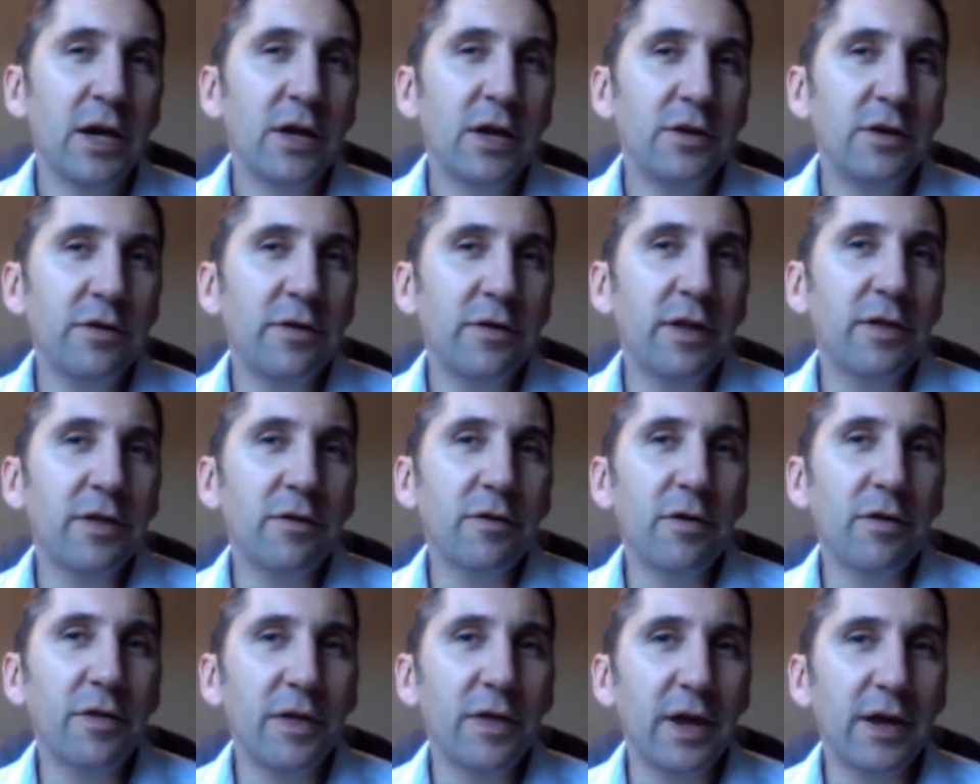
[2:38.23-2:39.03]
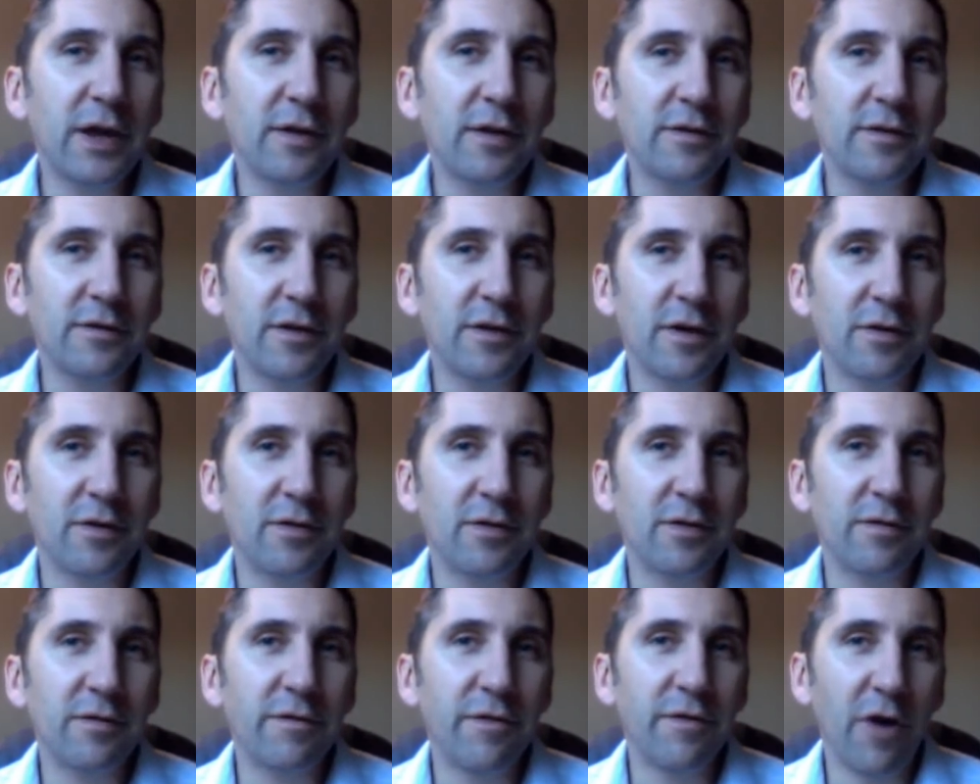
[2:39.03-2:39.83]
do you think there are things that
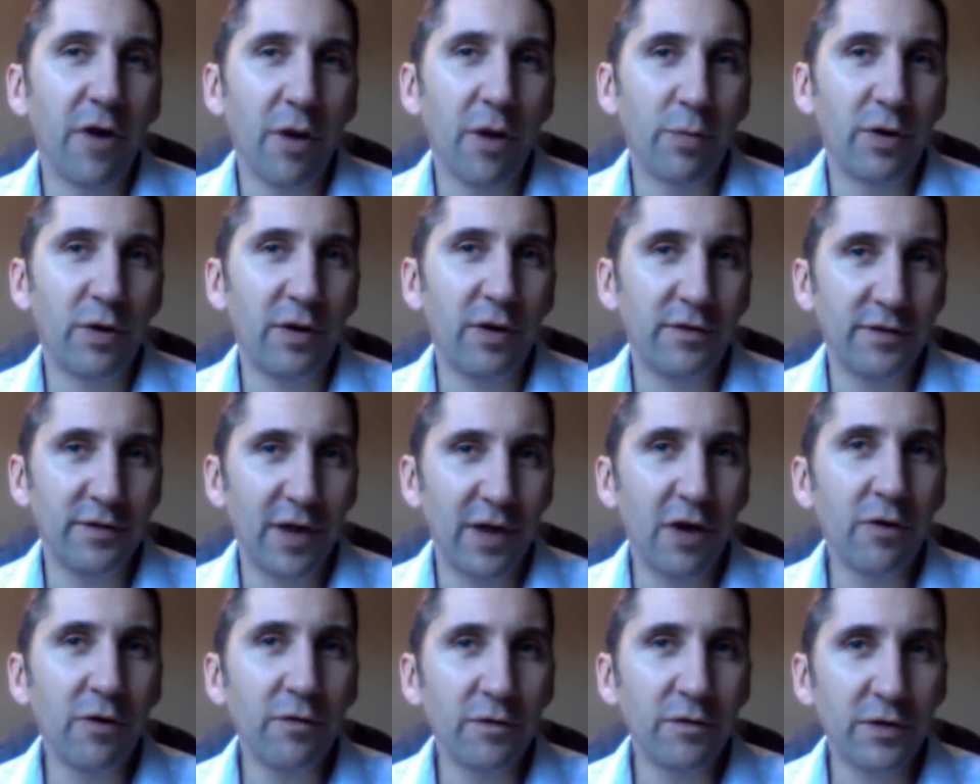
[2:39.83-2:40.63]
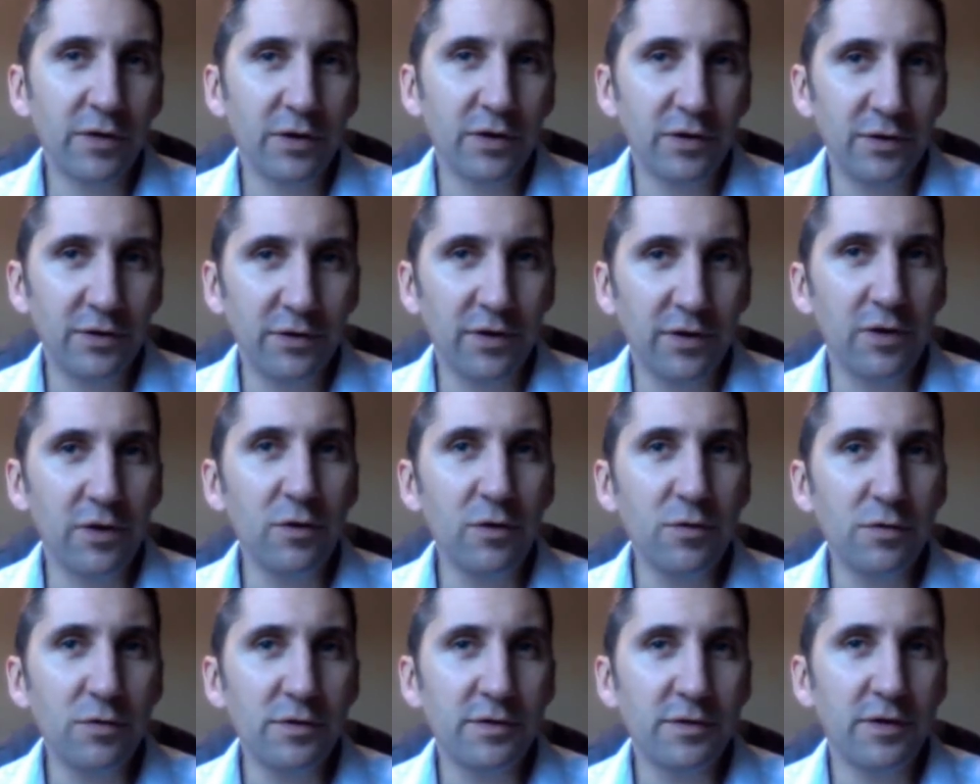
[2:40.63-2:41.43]
pharma itself can
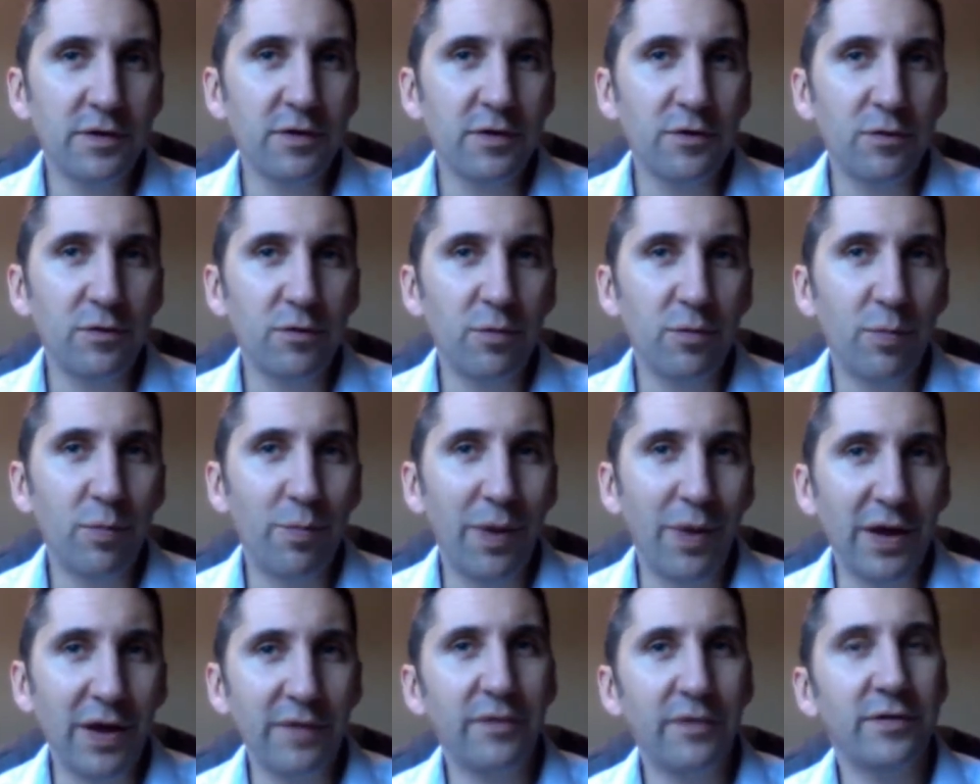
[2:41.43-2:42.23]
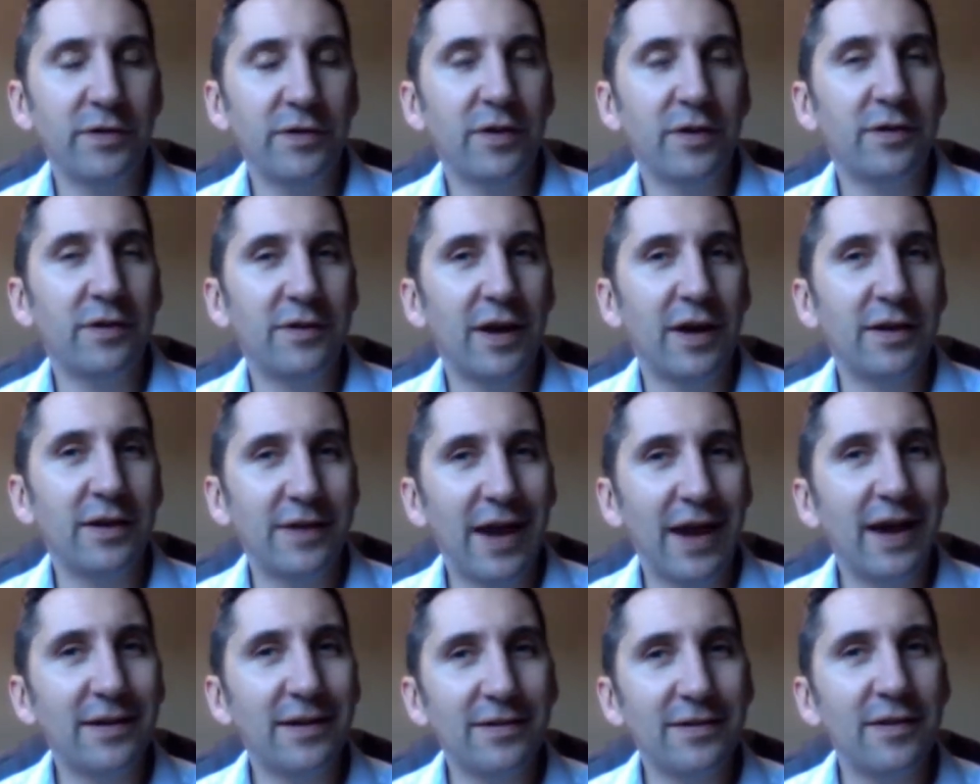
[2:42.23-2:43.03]
do to better facilitate
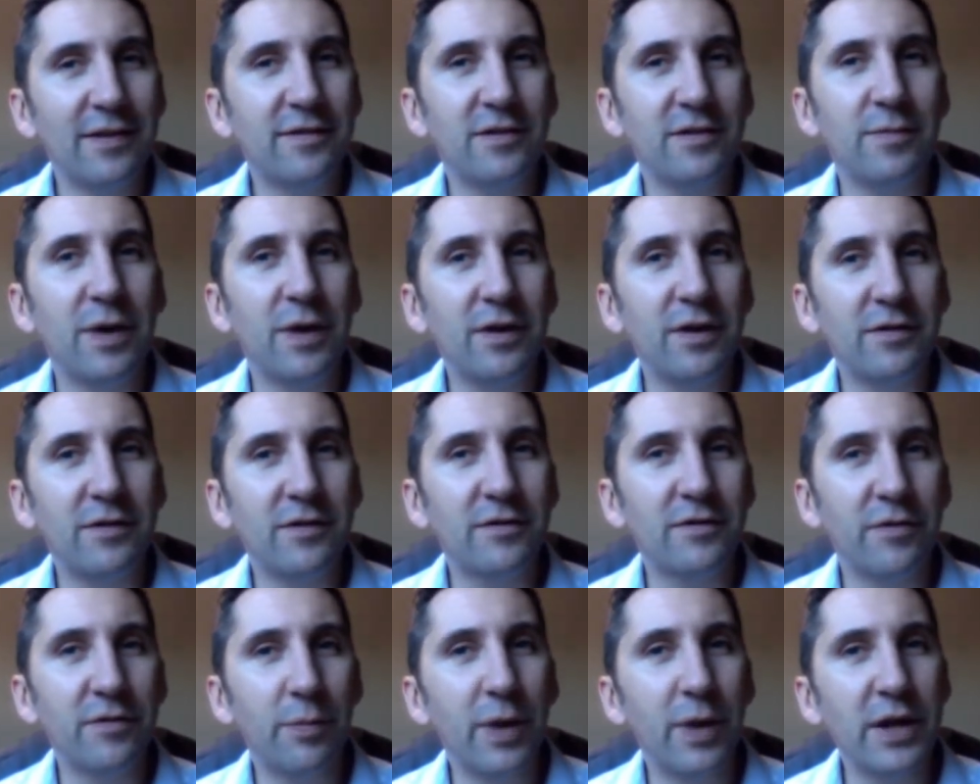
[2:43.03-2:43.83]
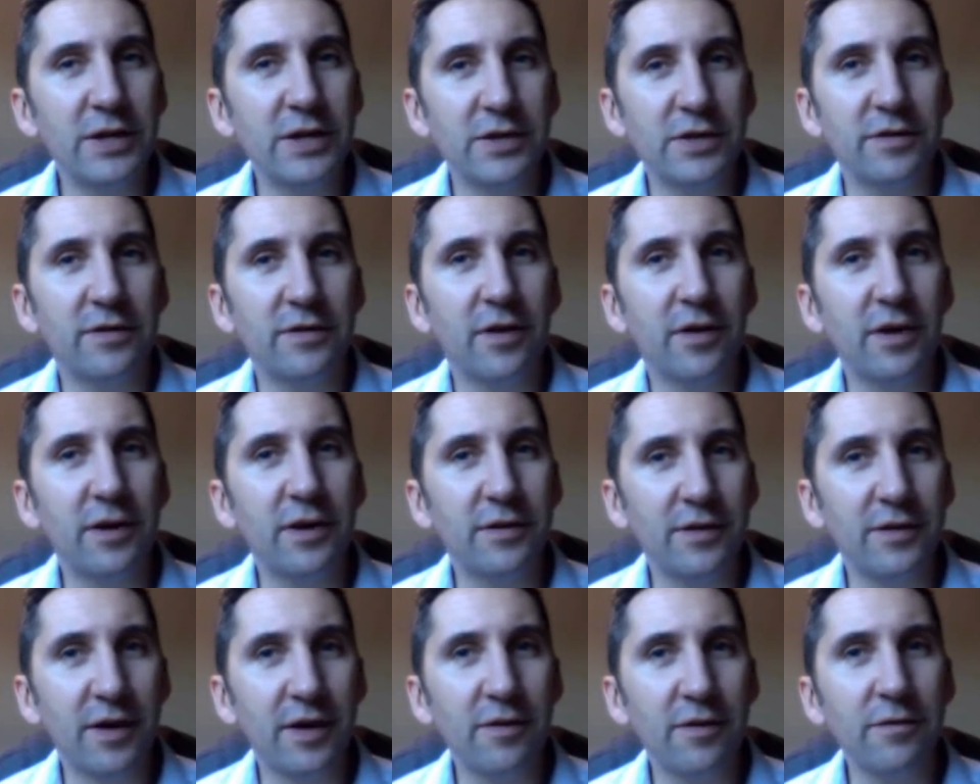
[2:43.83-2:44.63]
access to medicines for patients like
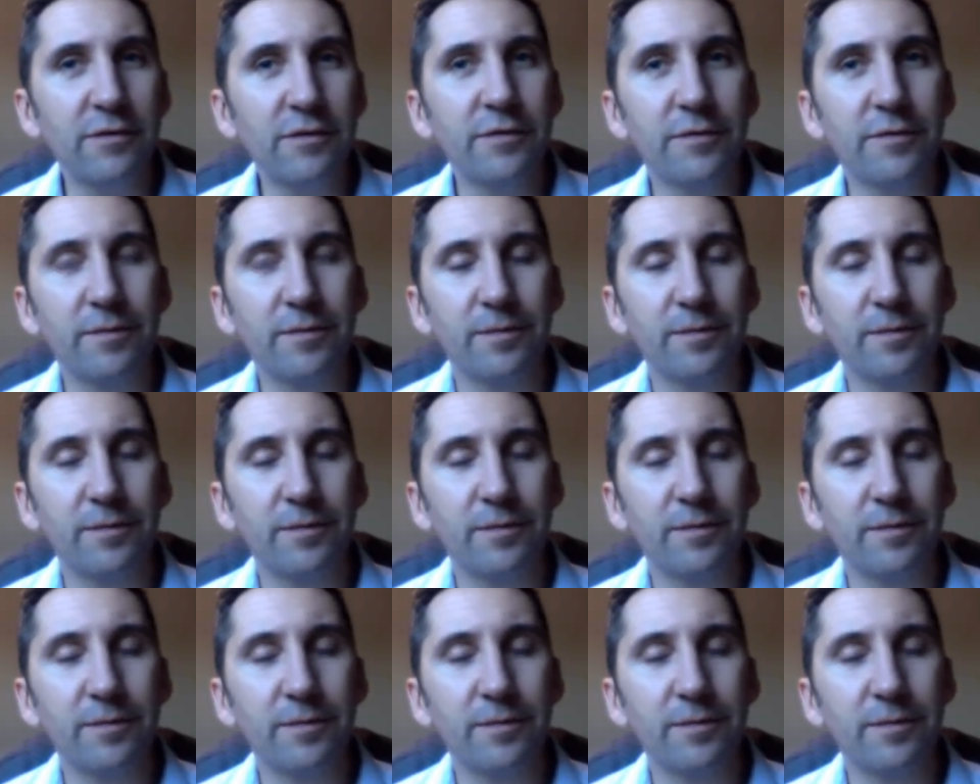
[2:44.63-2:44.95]
yourself?